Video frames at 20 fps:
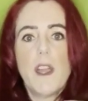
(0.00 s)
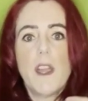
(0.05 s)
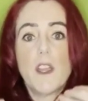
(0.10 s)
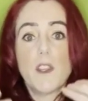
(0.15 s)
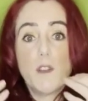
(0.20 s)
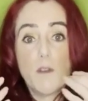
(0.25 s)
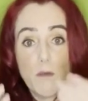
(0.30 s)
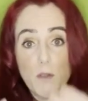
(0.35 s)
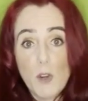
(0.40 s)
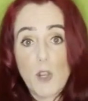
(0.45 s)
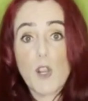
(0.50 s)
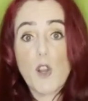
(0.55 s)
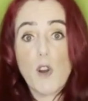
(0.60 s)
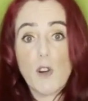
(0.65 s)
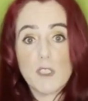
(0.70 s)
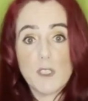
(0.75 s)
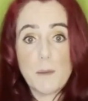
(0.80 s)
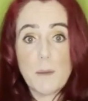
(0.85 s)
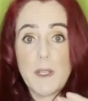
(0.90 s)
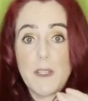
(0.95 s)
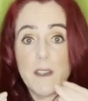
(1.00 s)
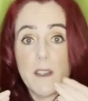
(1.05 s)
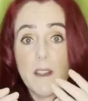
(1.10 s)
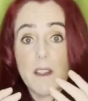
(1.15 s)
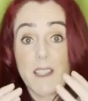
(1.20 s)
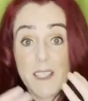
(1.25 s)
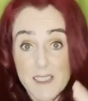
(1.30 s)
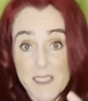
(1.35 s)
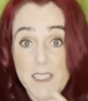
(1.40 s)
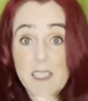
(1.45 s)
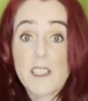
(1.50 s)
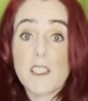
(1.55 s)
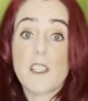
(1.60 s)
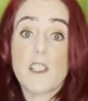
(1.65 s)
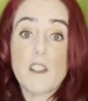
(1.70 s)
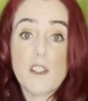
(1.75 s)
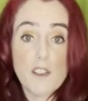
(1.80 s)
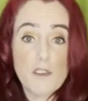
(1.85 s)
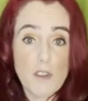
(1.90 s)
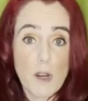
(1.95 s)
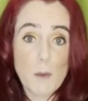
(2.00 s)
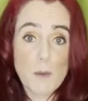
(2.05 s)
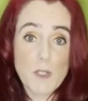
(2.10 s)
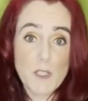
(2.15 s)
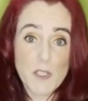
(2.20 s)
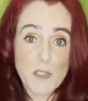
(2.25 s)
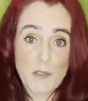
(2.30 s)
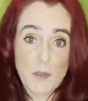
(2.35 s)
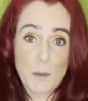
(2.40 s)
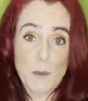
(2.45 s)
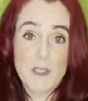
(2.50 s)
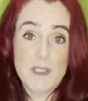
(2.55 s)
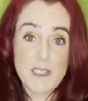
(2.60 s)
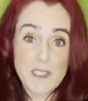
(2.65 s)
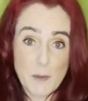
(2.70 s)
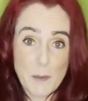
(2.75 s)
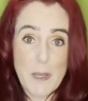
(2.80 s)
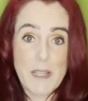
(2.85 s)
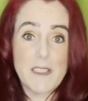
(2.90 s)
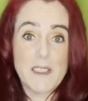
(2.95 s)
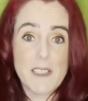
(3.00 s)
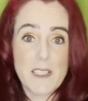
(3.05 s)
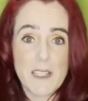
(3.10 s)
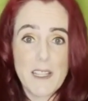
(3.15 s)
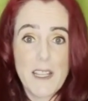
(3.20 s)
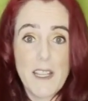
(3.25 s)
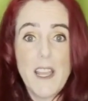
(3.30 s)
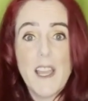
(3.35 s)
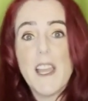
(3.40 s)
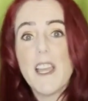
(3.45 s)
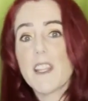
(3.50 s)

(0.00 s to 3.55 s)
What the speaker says: the root cause being consistent disruptions from the dispensary